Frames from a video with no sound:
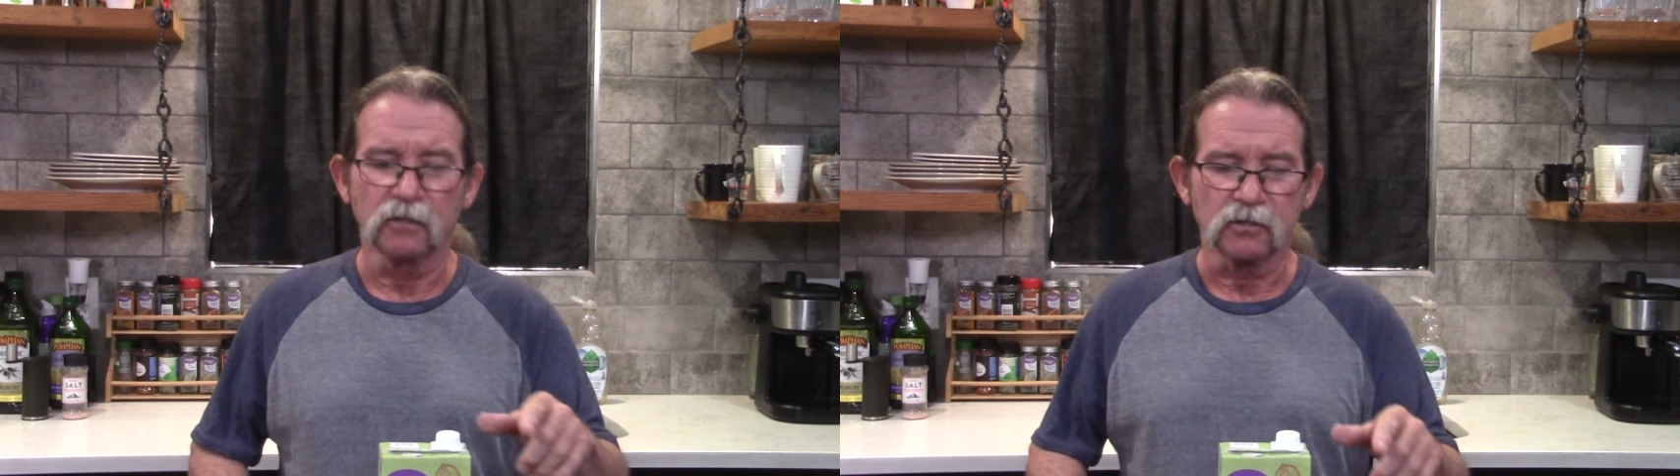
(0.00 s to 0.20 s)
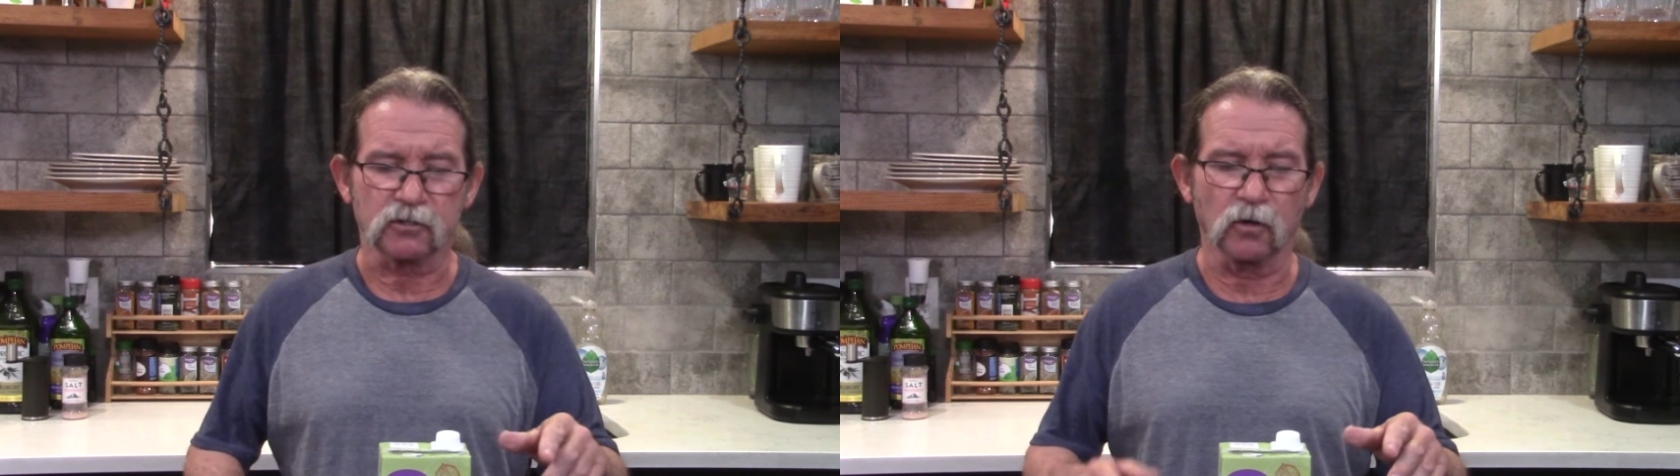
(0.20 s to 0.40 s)

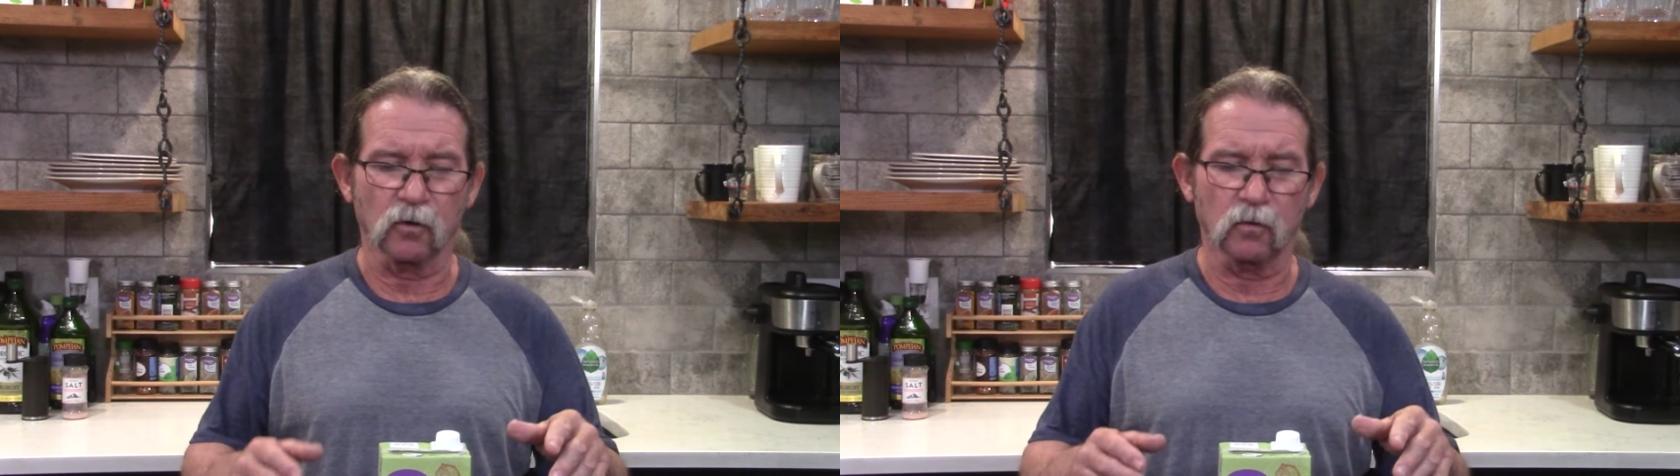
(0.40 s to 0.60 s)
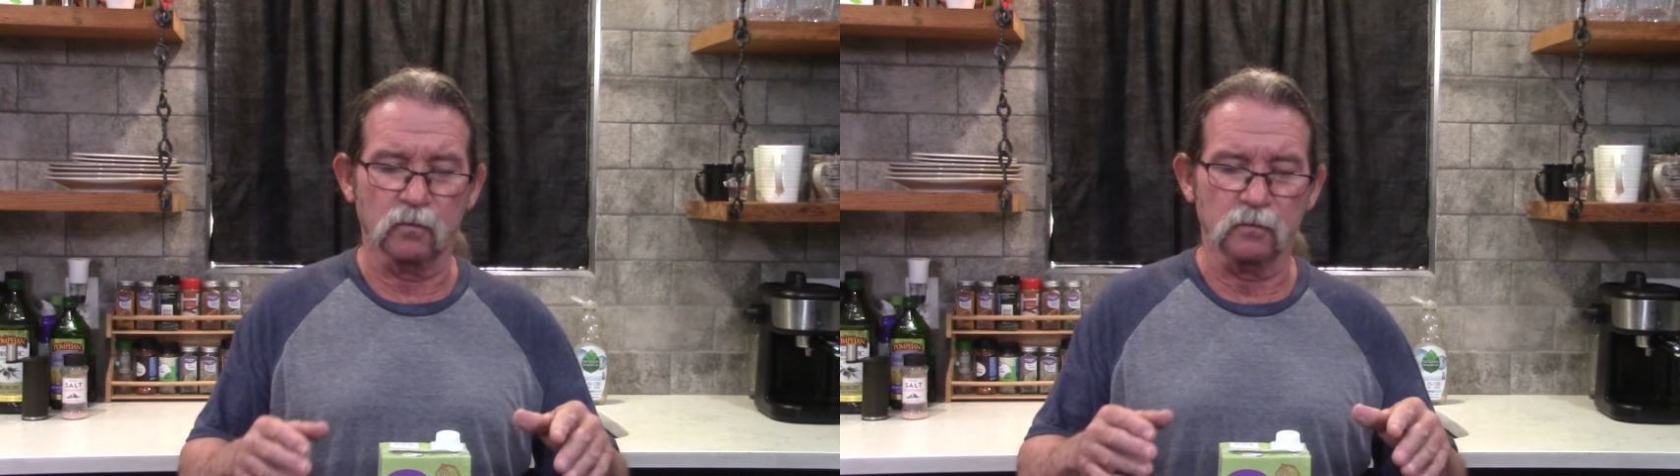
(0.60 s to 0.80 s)

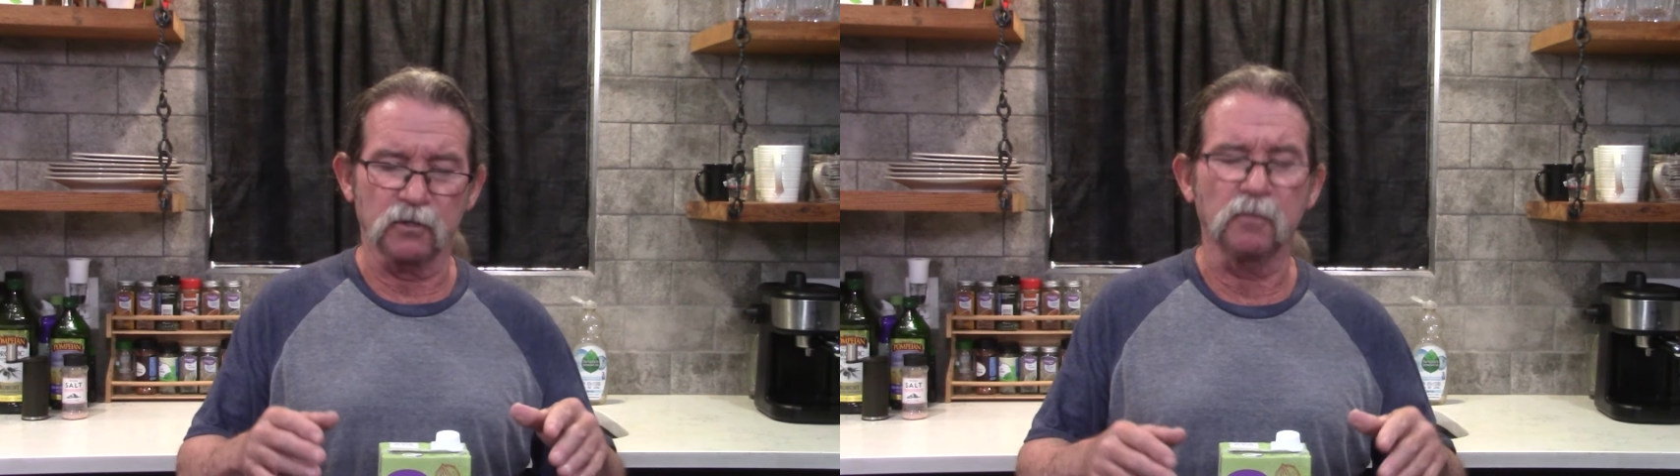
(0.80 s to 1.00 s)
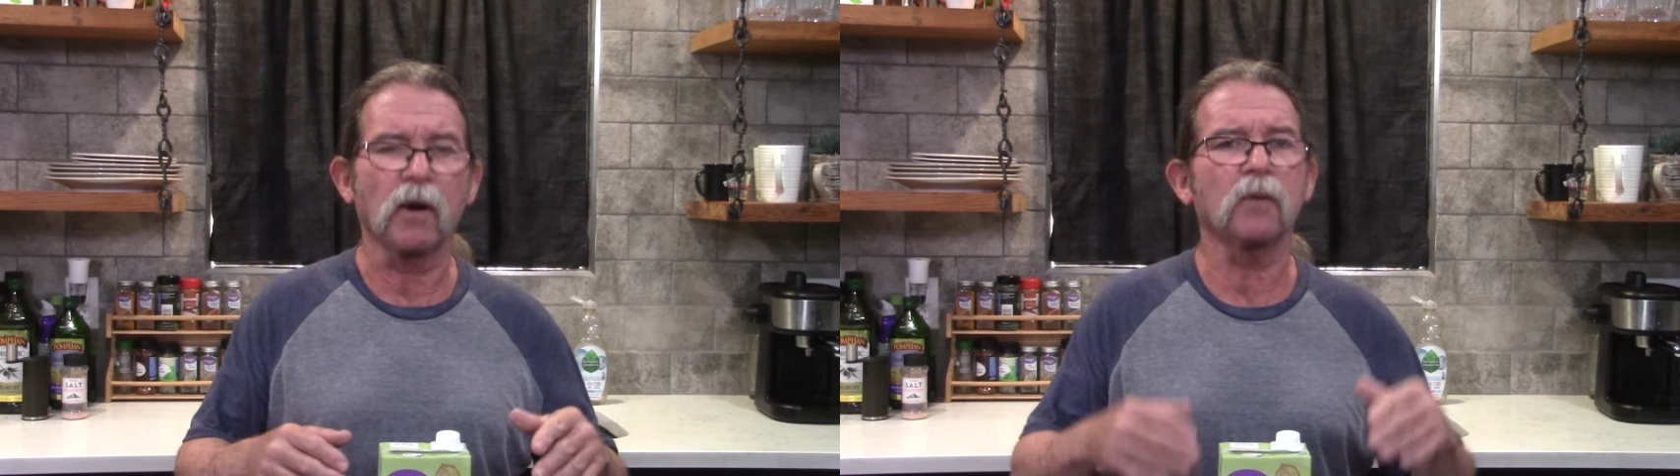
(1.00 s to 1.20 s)
so
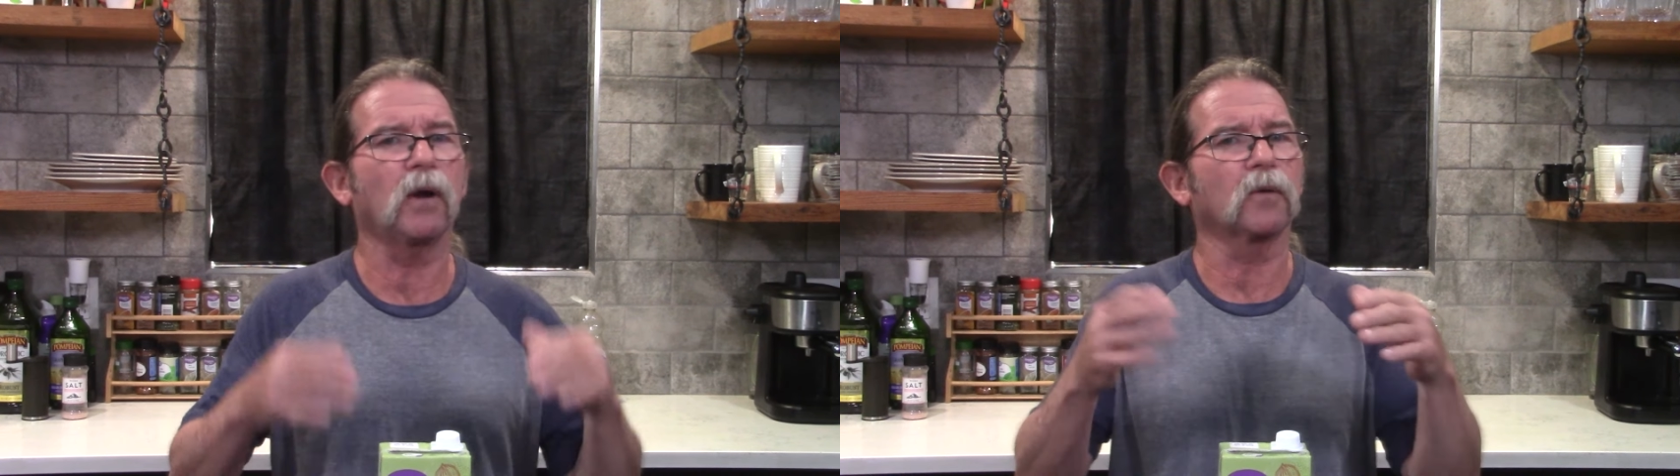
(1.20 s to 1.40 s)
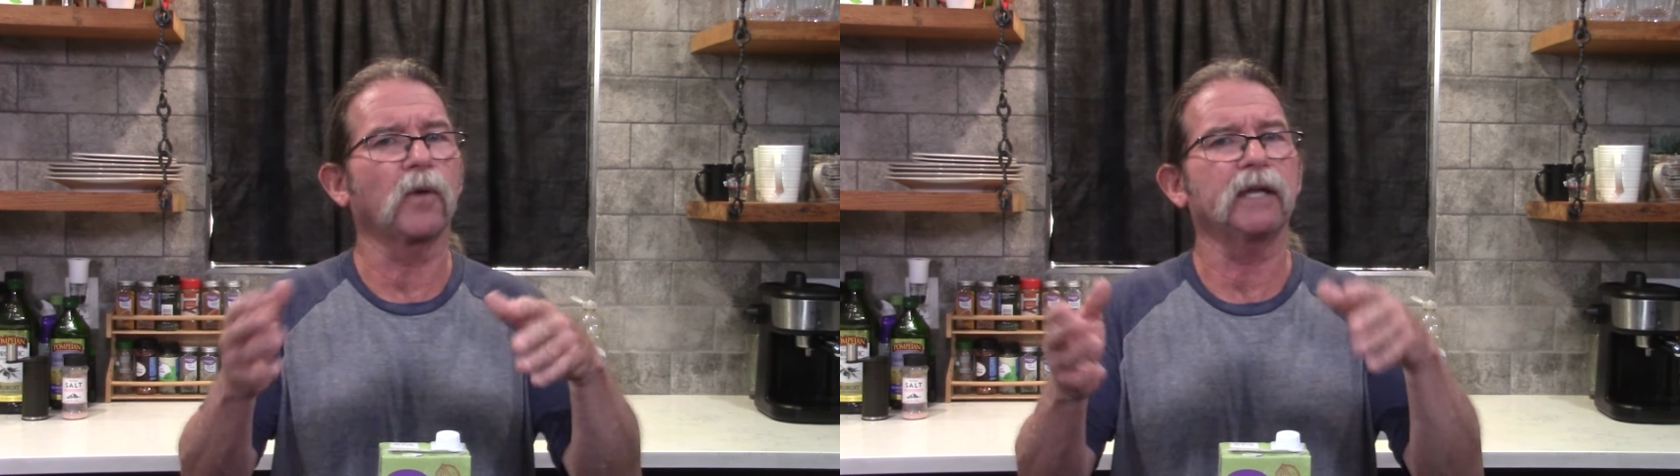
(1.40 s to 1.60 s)
you might
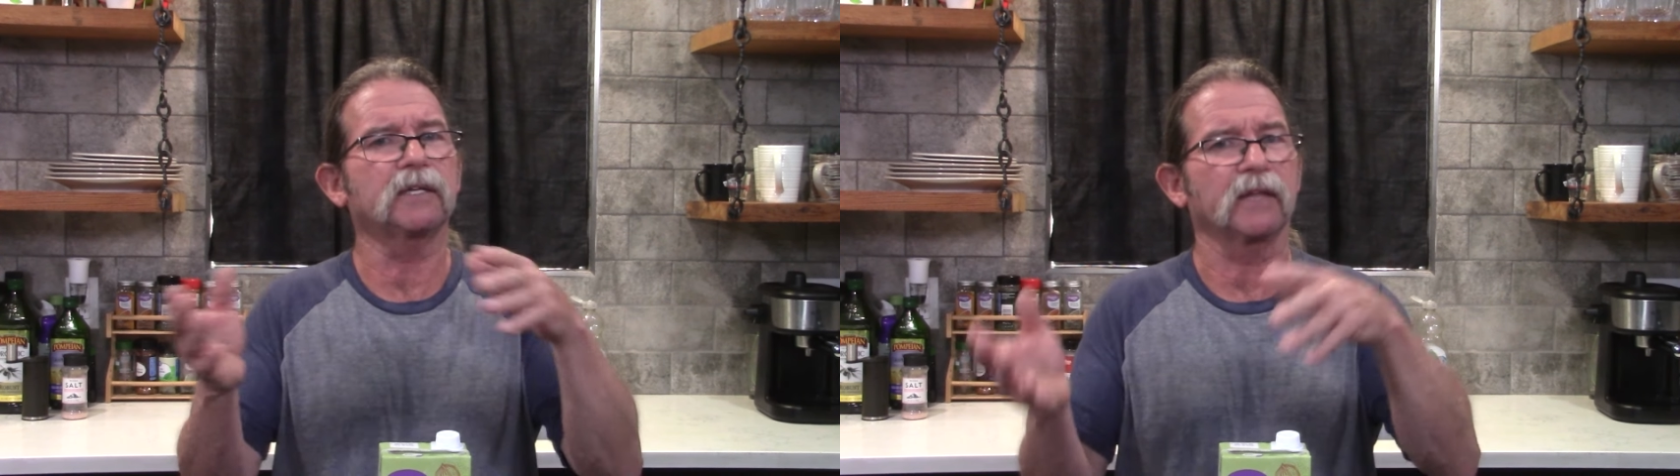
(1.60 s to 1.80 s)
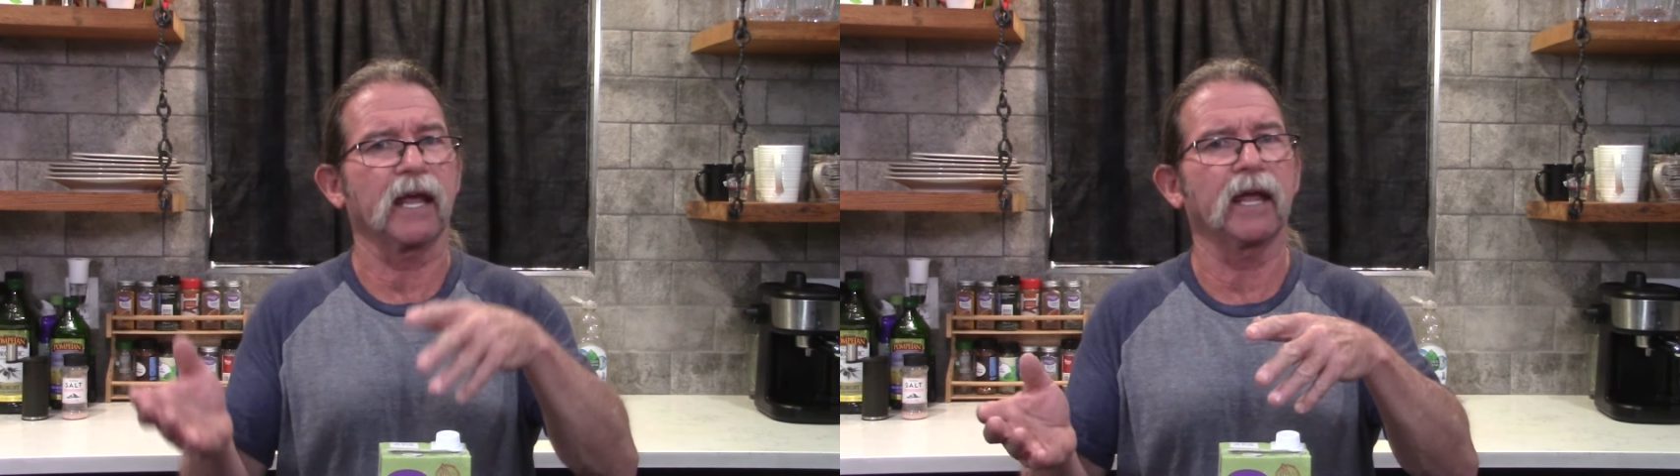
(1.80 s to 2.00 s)
want to wait
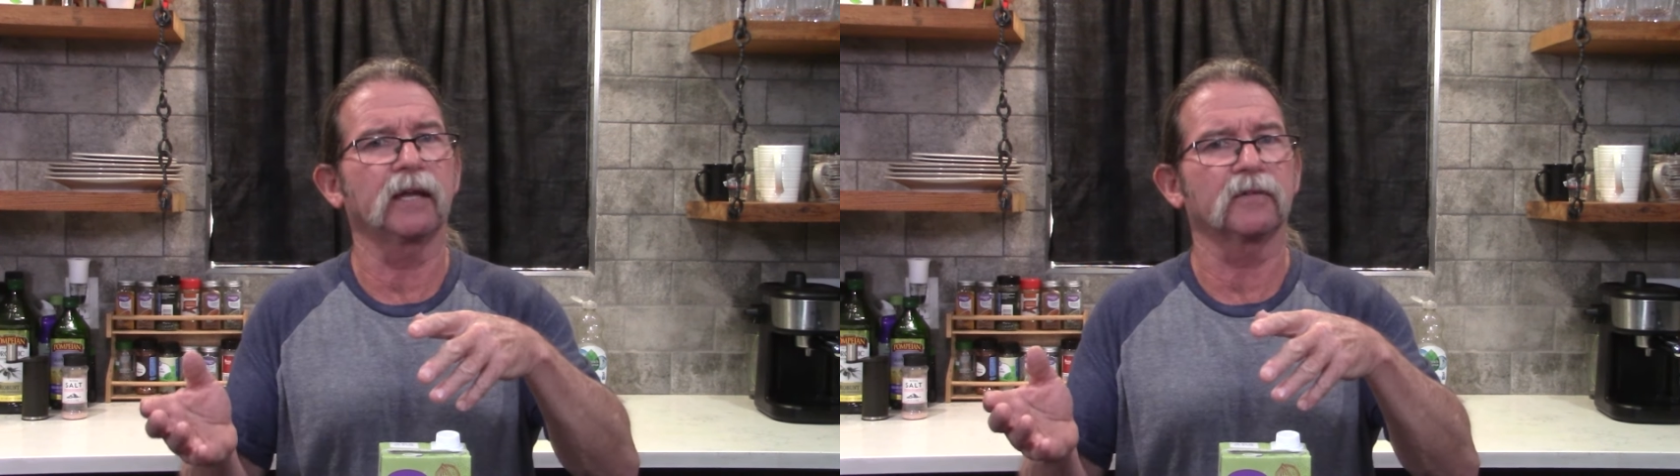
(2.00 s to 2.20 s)
till the end